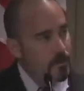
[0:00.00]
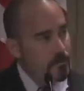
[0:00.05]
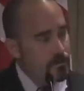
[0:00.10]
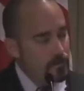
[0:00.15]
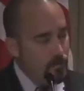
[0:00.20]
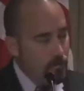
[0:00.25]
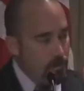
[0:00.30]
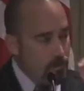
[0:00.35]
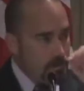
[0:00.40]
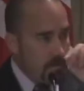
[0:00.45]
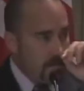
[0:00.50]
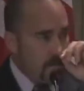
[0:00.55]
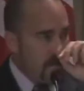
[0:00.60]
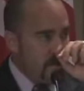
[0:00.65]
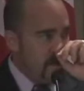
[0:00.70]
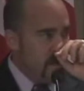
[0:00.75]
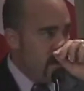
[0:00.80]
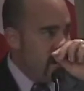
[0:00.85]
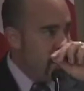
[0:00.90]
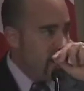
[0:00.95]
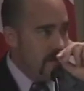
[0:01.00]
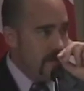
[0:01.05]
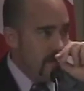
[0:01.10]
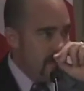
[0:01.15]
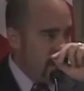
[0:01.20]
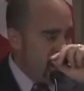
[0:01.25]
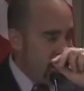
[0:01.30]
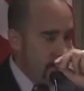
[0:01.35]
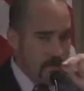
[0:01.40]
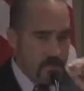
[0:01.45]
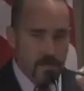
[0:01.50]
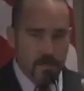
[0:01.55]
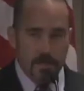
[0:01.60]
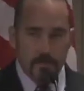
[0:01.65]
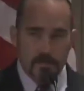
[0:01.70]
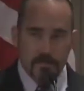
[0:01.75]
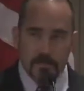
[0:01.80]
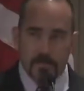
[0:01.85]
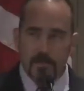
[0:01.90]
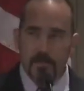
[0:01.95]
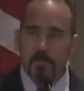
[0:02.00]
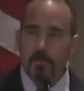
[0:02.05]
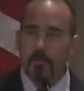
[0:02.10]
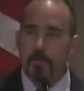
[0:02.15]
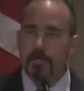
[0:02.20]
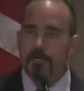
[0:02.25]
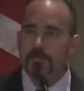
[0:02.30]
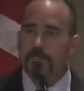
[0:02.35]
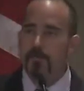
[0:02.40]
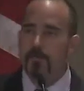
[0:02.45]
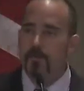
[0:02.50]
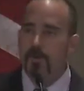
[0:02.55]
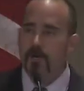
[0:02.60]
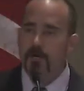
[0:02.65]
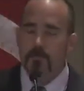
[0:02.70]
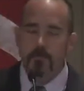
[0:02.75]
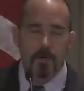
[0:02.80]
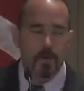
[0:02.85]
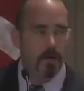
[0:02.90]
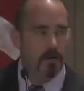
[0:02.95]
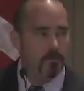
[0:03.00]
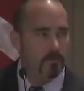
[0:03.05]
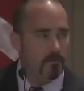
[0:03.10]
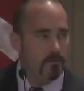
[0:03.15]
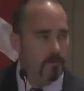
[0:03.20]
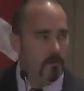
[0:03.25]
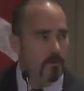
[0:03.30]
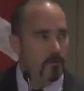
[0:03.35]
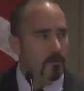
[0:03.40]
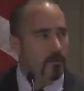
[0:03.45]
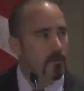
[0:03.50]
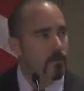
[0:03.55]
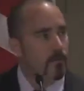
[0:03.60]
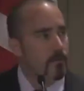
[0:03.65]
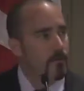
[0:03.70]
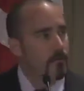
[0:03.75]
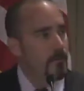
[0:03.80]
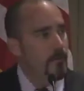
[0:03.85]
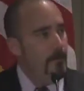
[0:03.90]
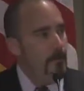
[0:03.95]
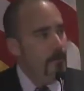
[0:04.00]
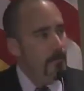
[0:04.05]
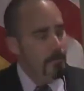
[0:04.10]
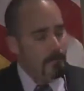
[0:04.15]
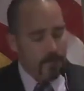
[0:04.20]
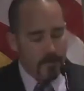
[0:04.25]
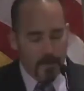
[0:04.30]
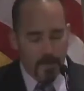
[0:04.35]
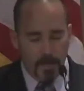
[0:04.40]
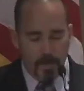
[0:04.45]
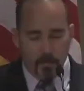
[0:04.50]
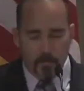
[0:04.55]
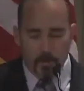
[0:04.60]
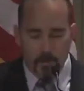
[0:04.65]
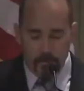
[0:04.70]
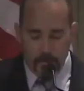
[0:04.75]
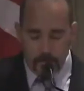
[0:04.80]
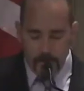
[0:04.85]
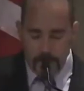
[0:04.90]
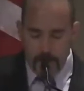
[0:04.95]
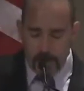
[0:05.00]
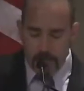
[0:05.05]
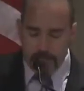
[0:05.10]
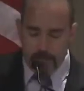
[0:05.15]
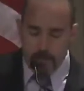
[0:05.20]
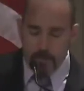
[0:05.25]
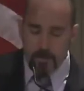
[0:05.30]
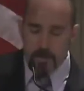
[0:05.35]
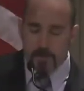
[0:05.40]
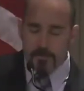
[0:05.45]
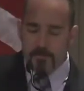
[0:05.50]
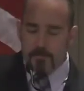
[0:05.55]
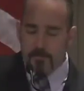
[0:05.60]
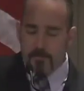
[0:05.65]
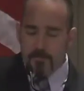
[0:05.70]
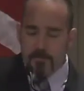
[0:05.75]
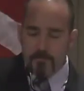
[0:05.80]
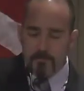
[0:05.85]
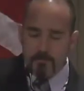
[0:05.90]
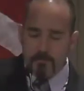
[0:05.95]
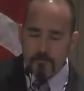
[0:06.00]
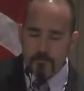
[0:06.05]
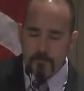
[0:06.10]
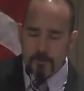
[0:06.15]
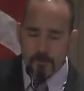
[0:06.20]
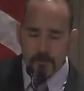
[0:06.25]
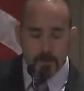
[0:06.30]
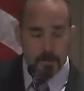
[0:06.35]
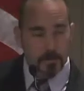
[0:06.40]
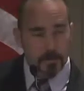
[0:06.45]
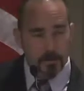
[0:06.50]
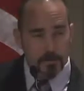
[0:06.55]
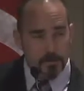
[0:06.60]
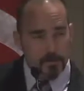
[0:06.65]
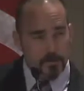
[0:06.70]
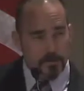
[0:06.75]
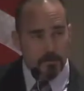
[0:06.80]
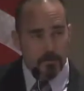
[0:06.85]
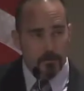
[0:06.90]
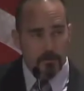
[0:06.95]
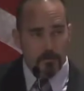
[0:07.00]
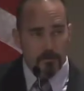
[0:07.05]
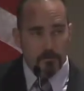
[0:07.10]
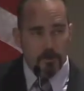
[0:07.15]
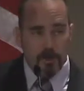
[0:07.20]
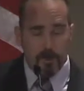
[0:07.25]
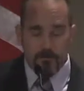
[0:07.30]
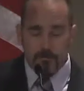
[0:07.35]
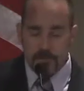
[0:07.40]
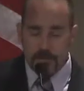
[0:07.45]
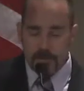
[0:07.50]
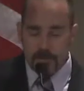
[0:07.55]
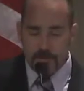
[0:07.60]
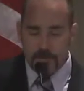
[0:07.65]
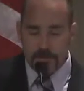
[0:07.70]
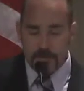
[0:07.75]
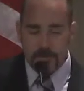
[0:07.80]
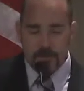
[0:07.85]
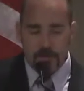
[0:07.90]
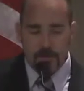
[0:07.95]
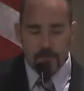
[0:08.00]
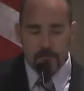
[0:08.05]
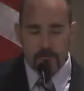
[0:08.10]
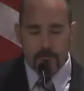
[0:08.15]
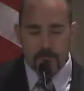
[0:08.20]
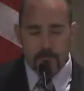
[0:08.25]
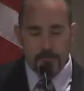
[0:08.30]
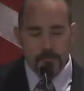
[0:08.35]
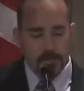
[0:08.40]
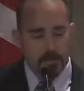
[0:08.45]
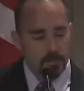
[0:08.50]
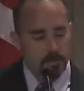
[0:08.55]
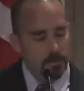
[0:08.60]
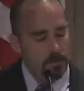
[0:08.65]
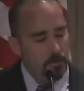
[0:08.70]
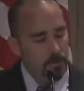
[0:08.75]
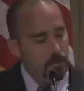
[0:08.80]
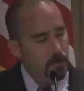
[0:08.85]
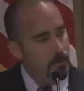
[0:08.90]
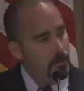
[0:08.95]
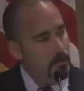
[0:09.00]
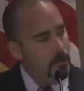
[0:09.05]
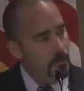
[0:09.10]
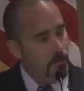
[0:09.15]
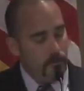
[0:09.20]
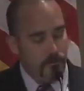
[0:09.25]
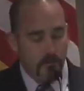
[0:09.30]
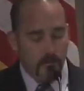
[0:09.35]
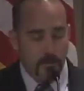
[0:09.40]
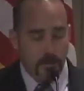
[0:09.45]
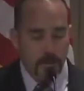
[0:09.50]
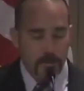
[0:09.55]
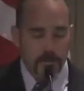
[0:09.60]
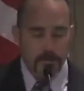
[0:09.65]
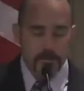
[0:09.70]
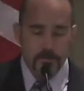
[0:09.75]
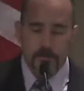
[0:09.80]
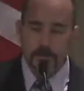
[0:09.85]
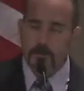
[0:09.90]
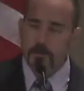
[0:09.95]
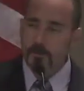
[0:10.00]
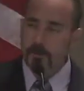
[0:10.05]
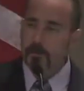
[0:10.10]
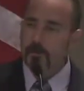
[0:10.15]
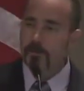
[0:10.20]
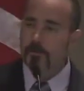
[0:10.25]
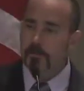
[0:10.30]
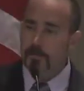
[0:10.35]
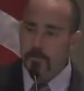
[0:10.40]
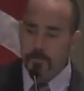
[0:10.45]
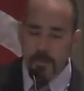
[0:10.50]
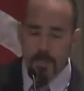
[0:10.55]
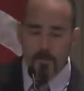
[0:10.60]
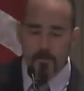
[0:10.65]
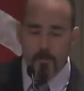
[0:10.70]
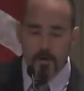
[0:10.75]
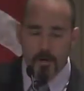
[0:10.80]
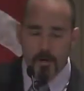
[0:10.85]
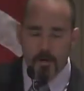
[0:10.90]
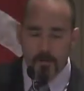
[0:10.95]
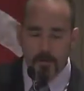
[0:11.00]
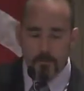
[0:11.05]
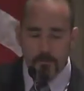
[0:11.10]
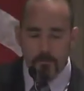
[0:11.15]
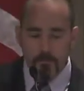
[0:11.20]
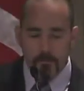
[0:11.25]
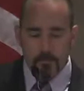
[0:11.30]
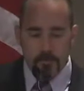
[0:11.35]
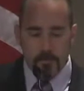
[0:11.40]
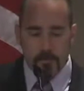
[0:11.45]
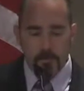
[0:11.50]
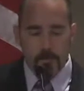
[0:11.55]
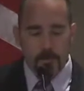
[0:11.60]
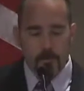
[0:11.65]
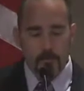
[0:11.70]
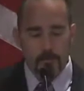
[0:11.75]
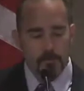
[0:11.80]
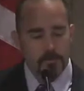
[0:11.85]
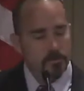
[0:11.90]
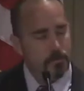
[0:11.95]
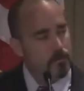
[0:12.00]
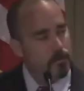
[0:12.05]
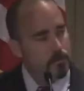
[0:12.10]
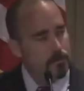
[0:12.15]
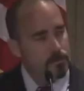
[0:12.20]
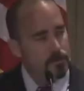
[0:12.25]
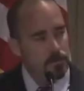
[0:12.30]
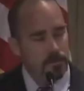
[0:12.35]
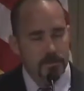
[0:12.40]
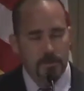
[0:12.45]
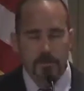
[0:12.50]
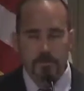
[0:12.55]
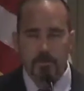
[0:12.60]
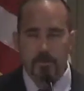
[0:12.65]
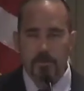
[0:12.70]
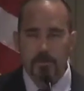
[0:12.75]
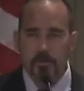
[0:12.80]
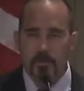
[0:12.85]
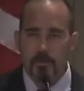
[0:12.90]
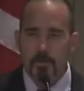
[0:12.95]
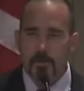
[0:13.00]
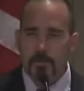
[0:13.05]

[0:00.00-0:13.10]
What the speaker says: So what you'll see is that there is a single basin-wide milestone, and what we have committed to, again, these are similar graphs that you just saw for Virginia, but for nitrogen, currently bay-wide, almost 260 million